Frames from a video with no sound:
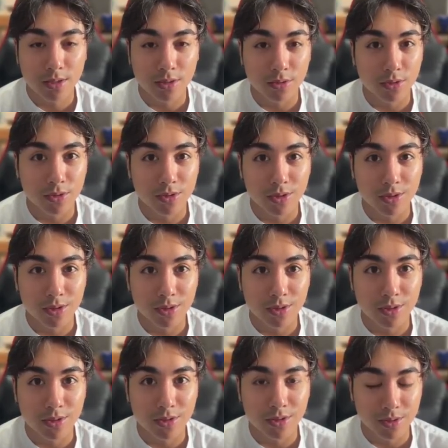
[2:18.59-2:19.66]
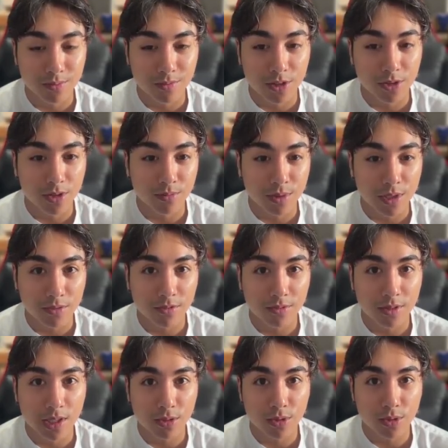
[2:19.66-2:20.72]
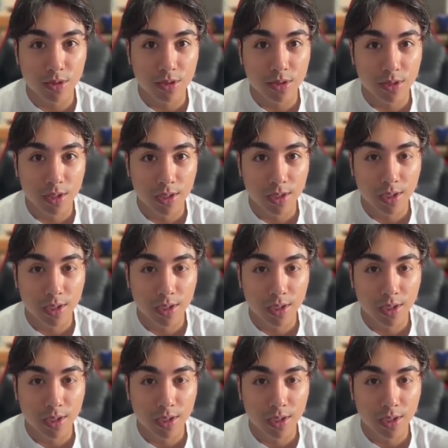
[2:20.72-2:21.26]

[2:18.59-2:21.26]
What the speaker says: so those are some very competitive keywords.